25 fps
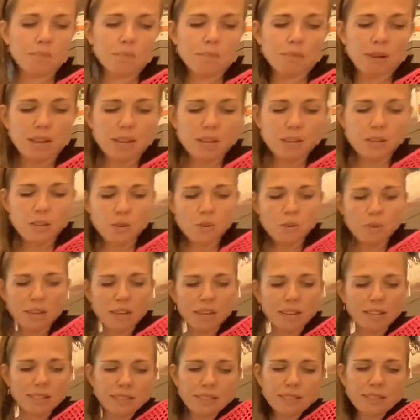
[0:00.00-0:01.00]
but you
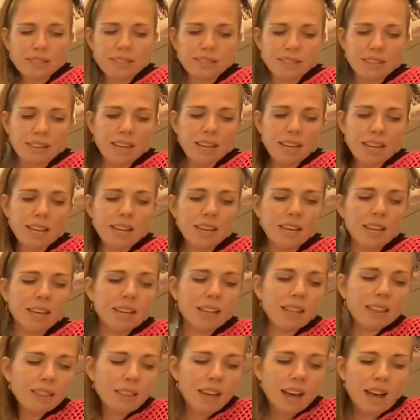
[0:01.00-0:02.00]
can see
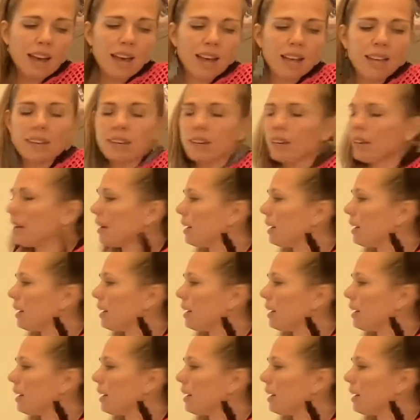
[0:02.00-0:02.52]
that